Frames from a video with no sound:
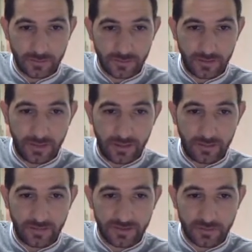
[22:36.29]
the
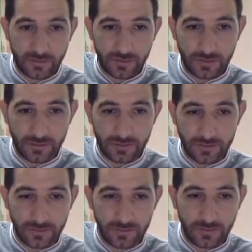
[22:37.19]
elements 1,
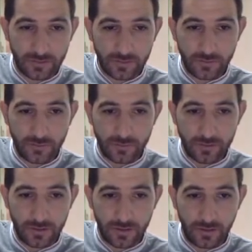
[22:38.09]
2,
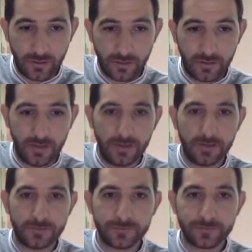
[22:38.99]
and 3,